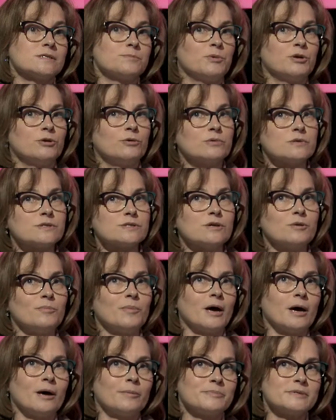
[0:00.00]
but also
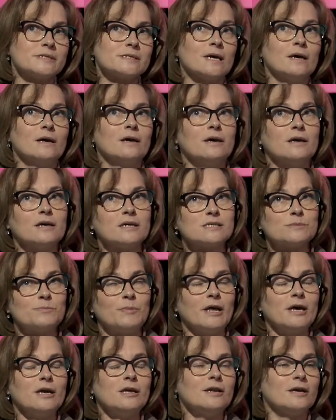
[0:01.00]
perhaps
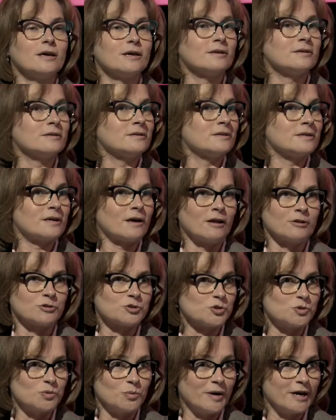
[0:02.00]
explaining
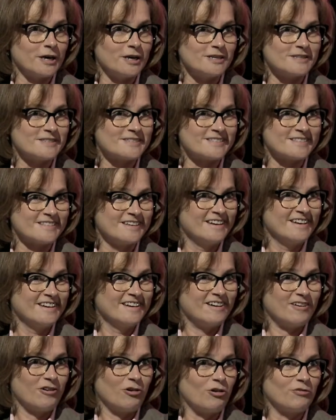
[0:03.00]
cultural ways
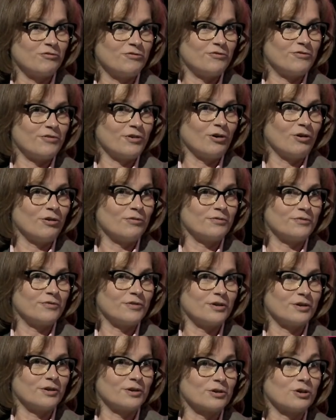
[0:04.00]
of
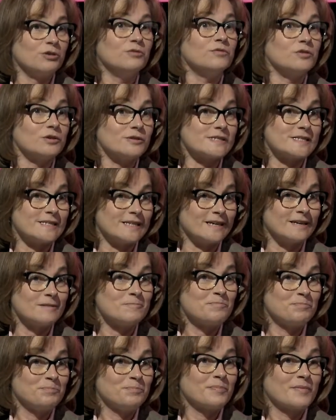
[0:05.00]
conversing
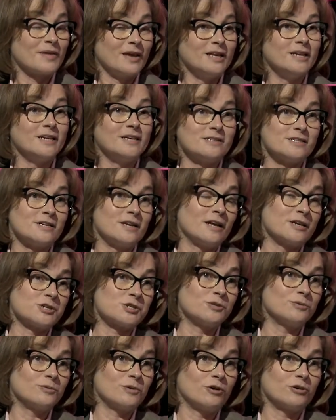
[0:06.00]
in
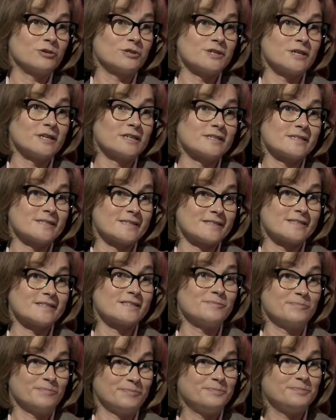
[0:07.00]
international contexts.